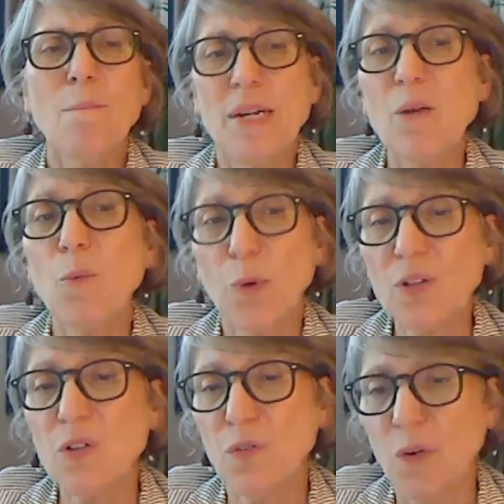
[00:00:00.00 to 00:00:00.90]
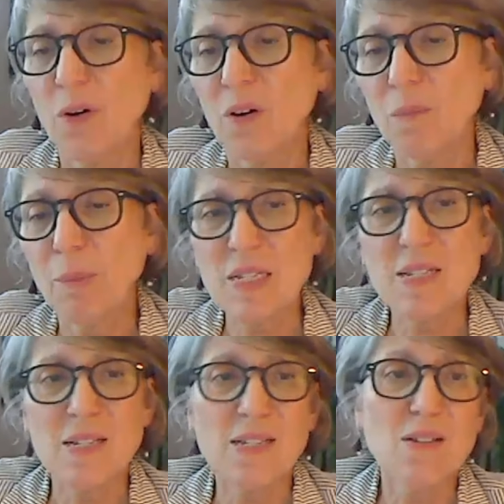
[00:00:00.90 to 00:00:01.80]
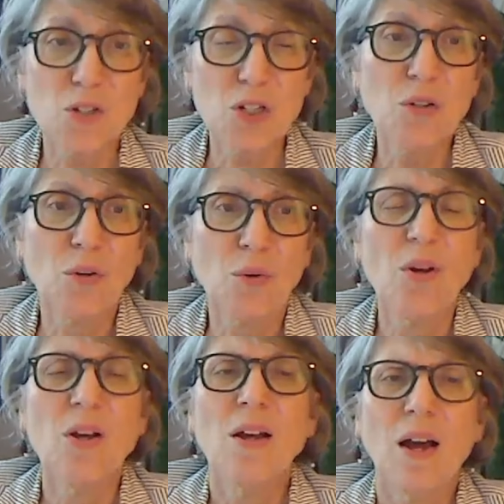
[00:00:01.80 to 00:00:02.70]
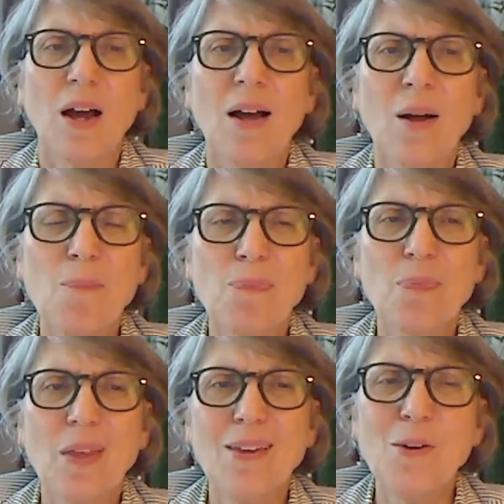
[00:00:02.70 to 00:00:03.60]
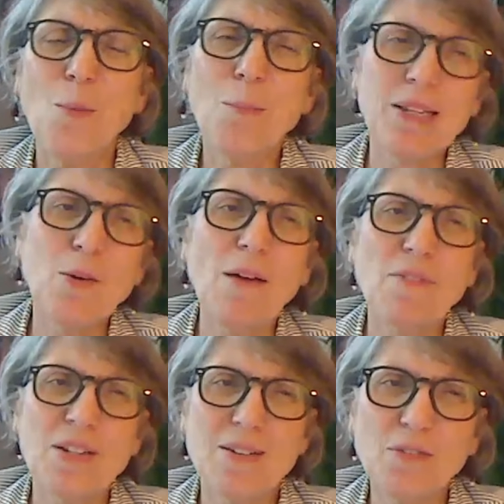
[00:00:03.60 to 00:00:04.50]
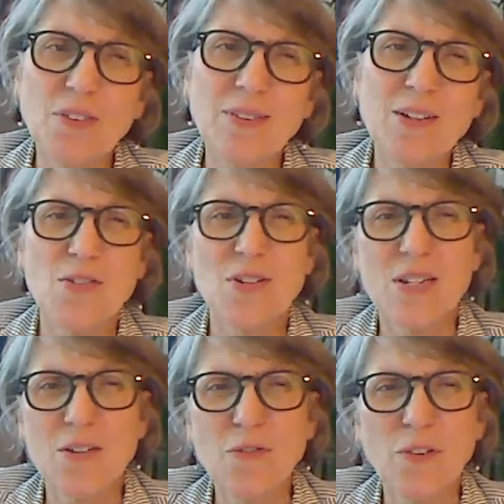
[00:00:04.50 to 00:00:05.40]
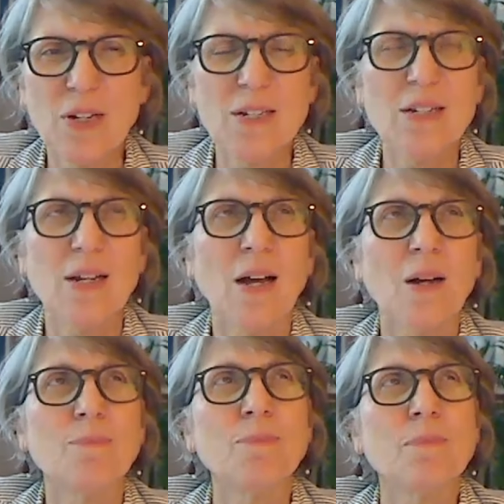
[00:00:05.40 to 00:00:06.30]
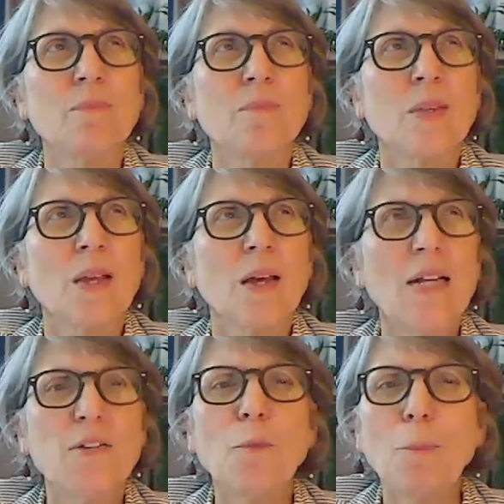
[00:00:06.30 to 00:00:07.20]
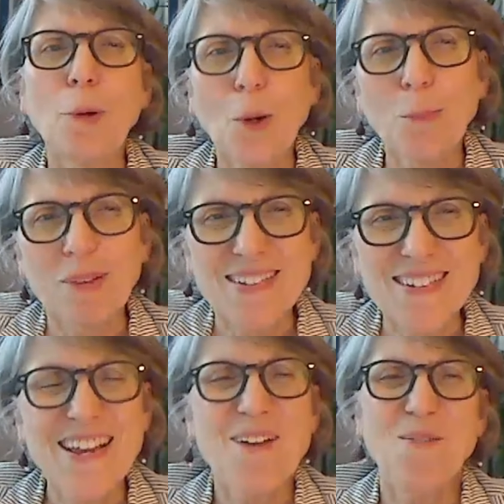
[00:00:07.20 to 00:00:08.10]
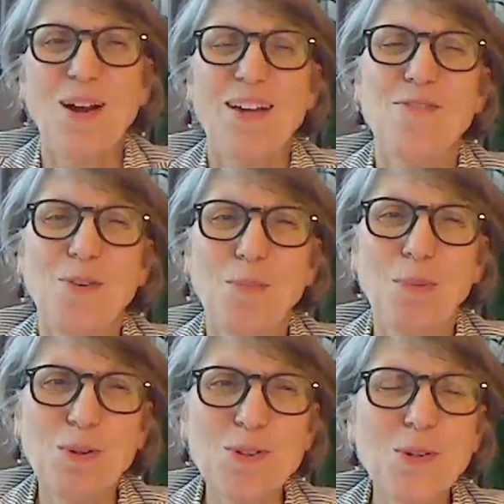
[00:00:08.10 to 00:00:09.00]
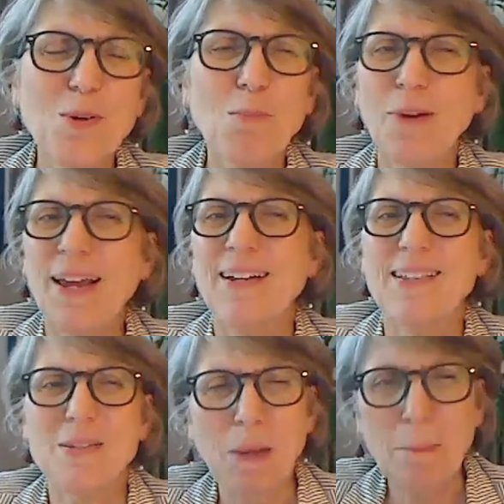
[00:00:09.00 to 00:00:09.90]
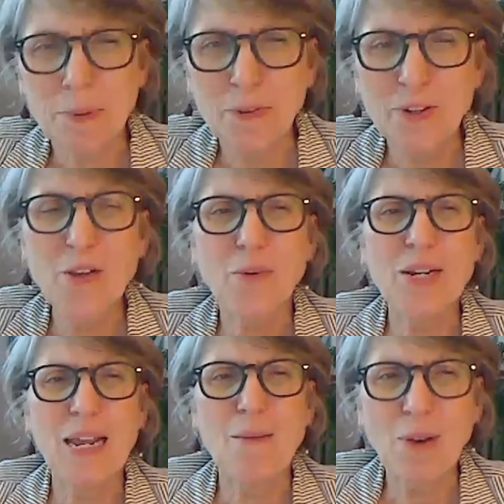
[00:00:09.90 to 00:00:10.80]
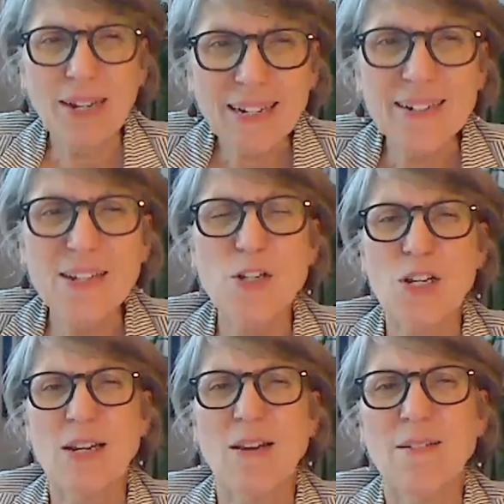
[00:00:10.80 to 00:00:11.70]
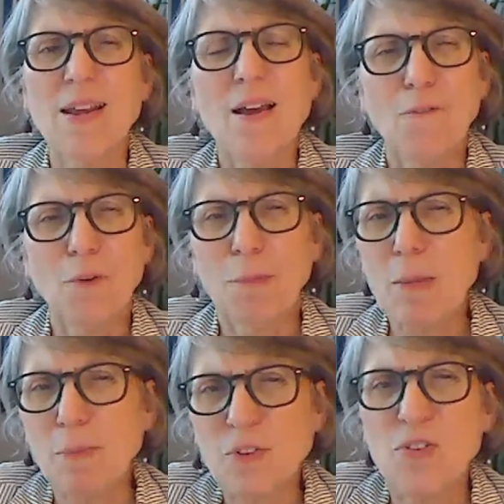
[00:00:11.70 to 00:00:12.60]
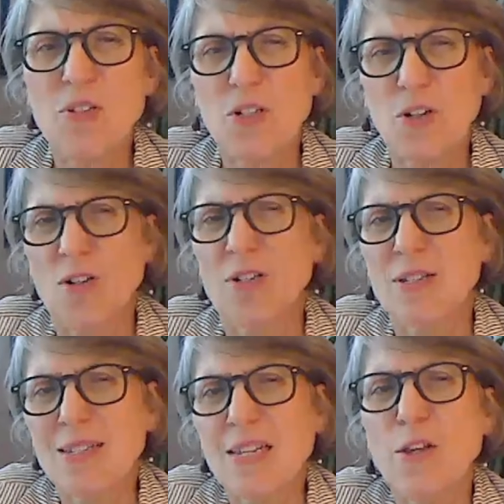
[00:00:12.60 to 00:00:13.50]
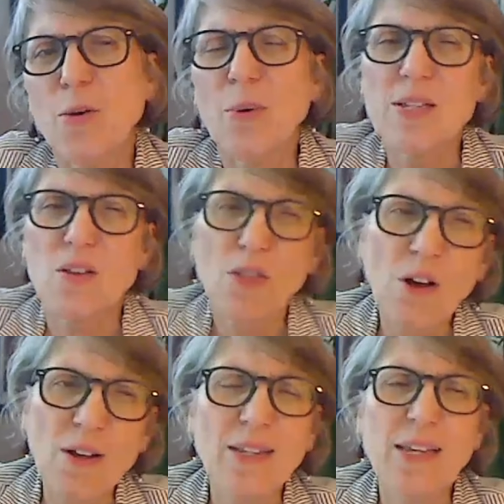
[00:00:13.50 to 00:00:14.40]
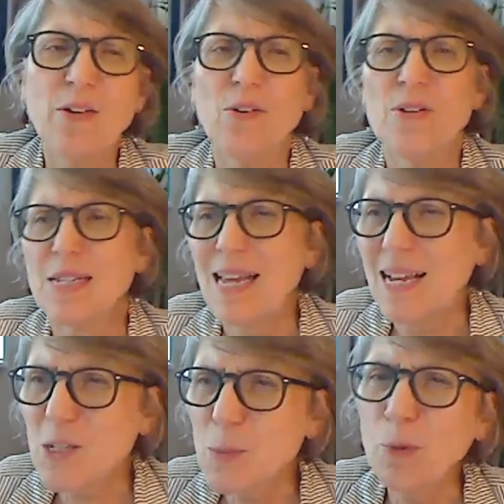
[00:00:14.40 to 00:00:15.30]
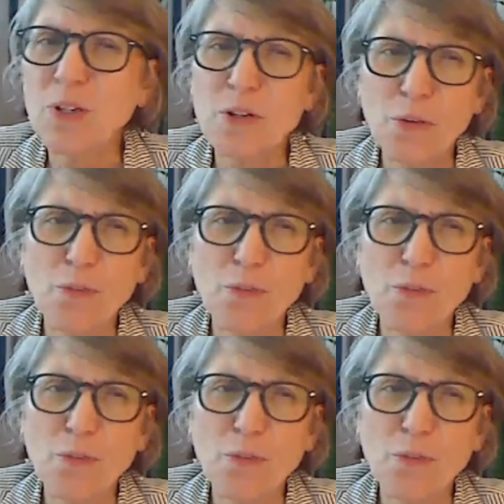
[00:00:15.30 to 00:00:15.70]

but it works for businesses too. But you have there's a different purpose, right? For a personal brand, it's about building your name recognition and for people to start to see you as a thought leader, as an expert in your